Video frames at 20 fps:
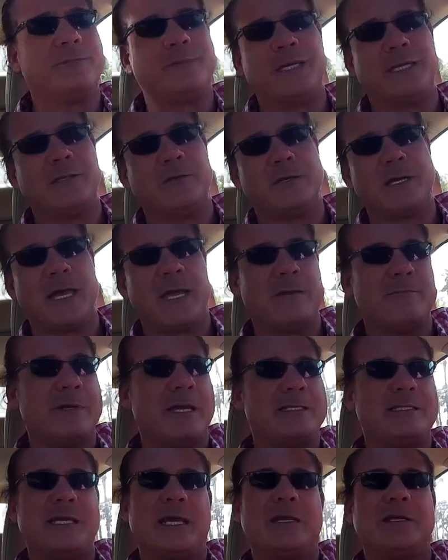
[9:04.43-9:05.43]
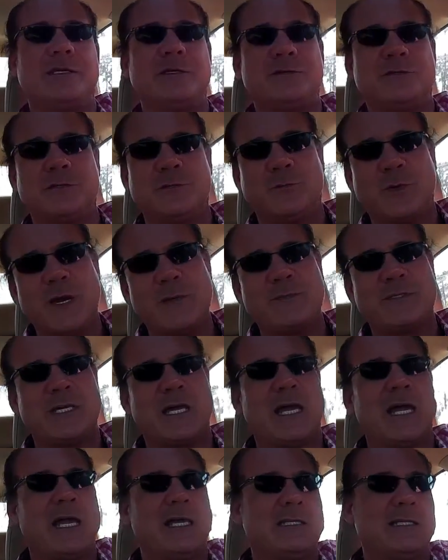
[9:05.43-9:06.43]
they learn how to maintain a YouTube
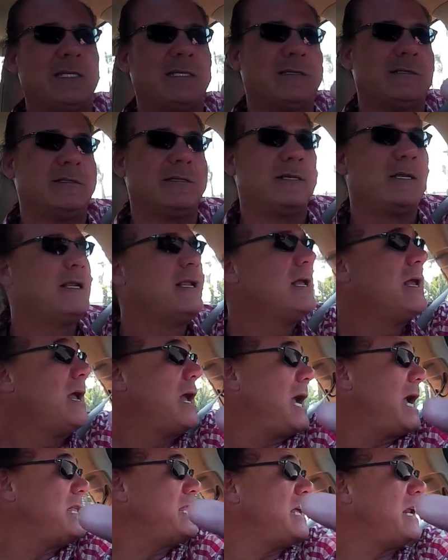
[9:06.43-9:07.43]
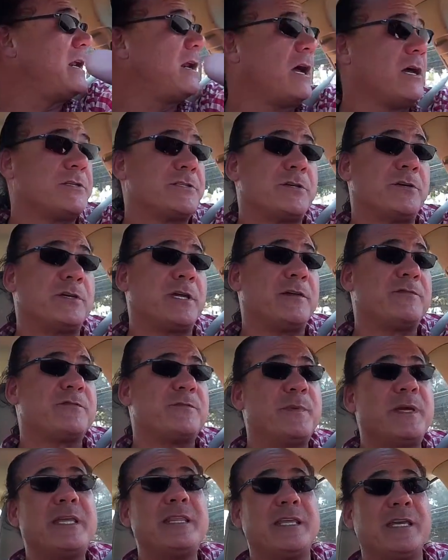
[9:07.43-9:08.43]
website, and then it also gives
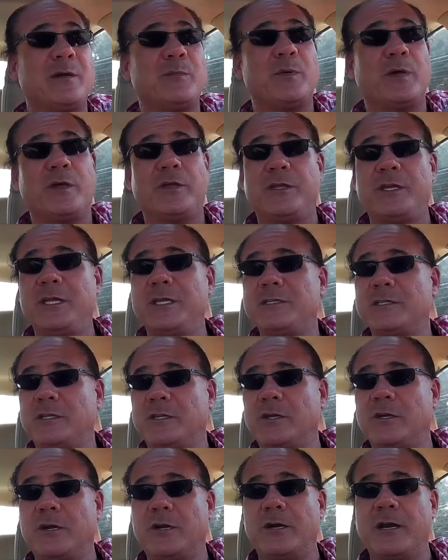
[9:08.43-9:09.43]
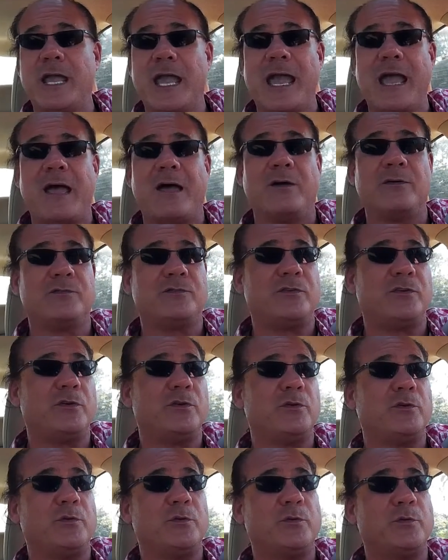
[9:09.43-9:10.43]
me the ability to learn how
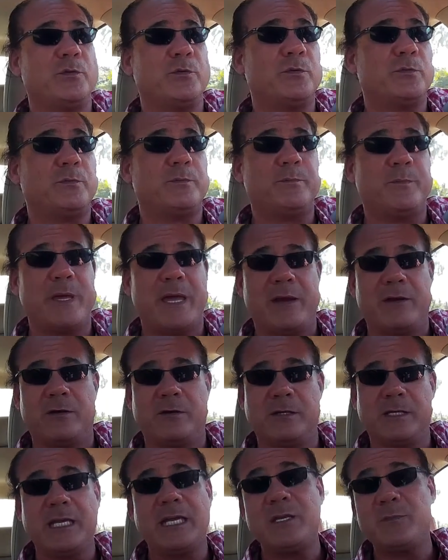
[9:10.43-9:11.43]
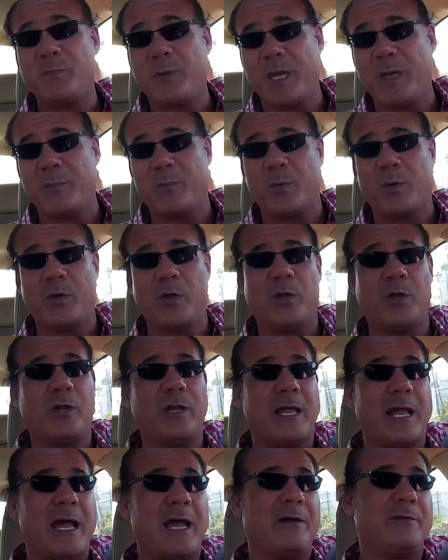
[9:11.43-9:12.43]
to better lead people,
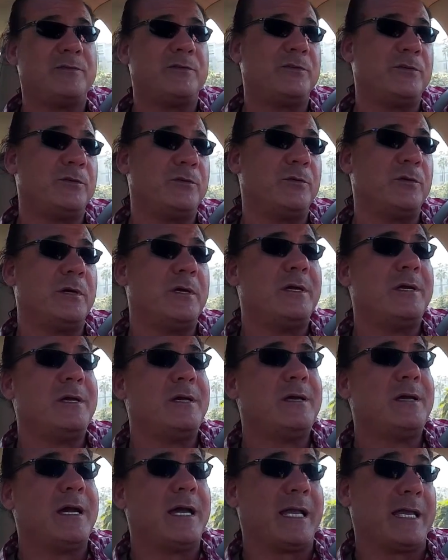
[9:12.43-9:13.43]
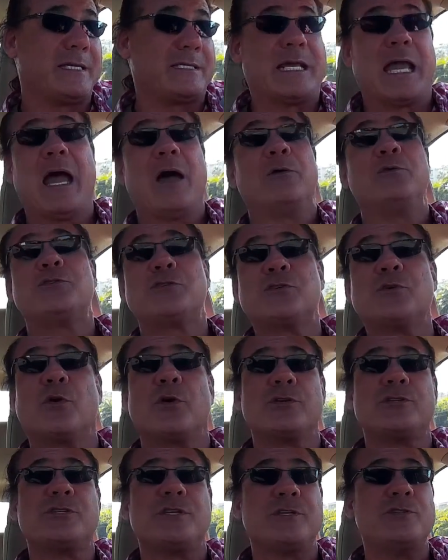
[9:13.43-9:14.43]
how to, I guess,
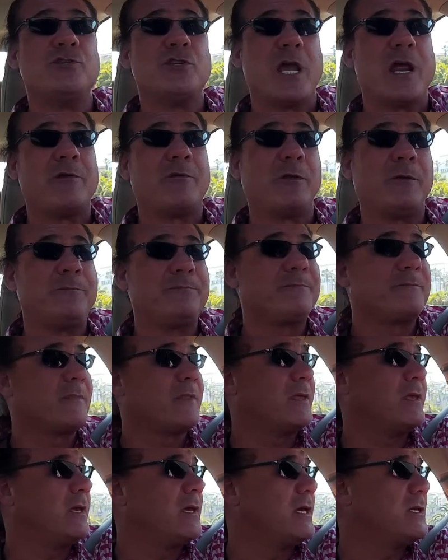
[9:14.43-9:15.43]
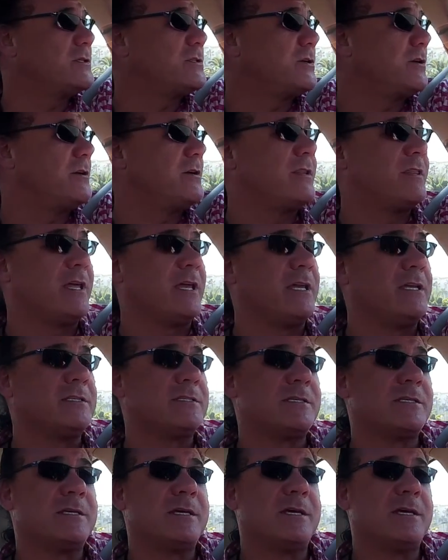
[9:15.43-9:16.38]
outsource in general certain things.